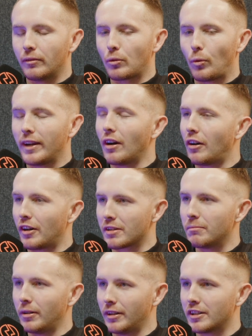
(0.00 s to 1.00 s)
quite harsh
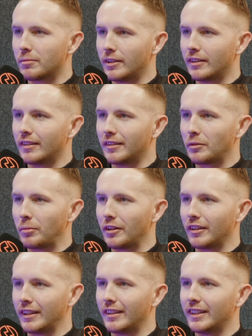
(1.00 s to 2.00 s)
in punishment, to put it
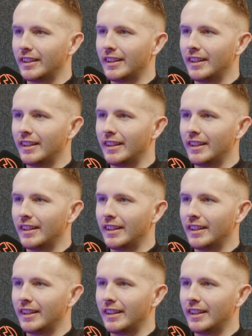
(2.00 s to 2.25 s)
lightly.